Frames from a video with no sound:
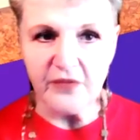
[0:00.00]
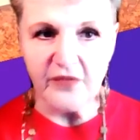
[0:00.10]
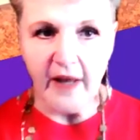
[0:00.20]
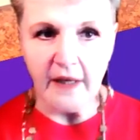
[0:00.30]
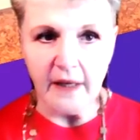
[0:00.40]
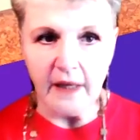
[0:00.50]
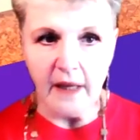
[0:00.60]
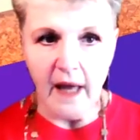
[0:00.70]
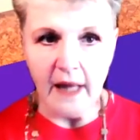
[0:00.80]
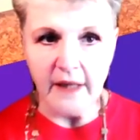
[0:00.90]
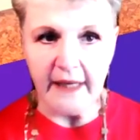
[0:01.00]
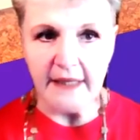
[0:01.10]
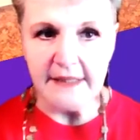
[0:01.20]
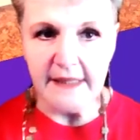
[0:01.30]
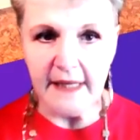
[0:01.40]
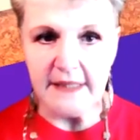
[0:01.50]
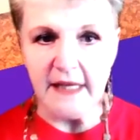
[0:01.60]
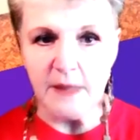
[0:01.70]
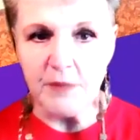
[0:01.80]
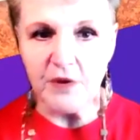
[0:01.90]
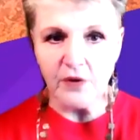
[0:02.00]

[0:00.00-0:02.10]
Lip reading: fun. Like I say, to keep